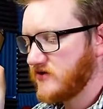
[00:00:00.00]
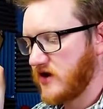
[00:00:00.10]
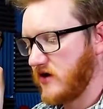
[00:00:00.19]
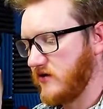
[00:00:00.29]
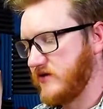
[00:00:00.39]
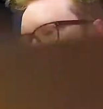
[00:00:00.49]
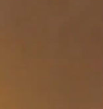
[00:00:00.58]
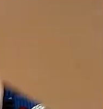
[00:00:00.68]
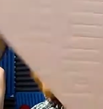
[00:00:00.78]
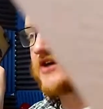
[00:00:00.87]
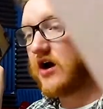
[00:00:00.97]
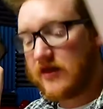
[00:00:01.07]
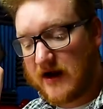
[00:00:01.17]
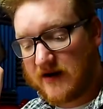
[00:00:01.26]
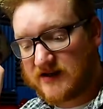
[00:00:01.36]
So that's all
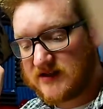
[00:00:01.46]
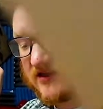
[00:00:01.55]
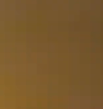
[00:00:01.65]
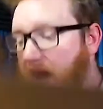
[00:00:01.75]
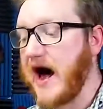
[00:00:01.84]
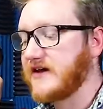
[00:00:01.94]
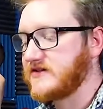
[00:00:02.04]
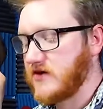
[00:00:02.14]
there is in the box.